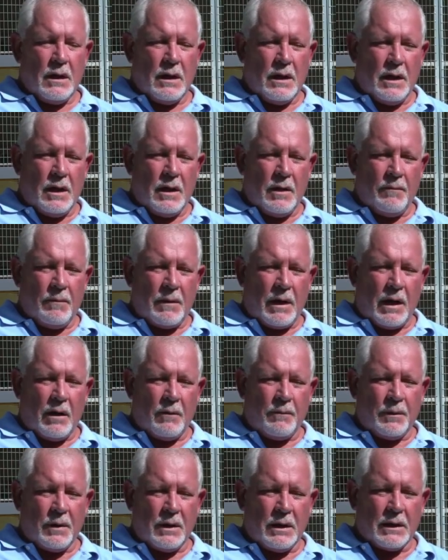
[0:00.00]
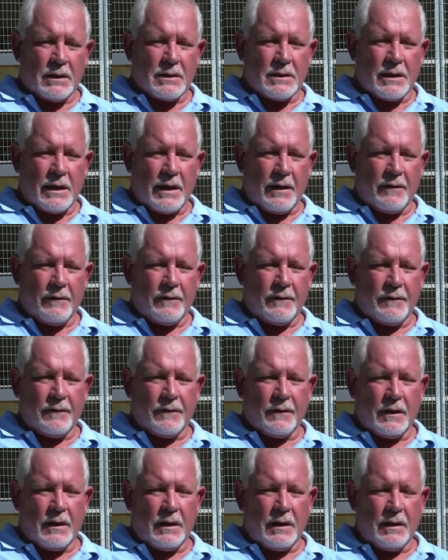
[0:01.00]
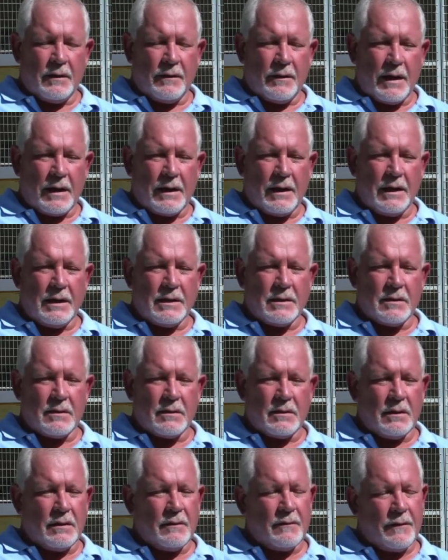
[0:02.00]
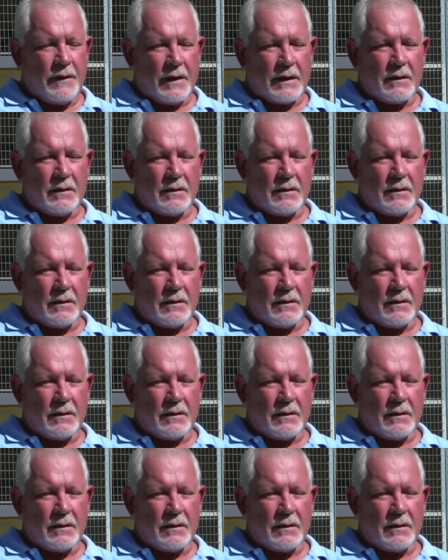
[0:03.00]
Our products have at least, in fact,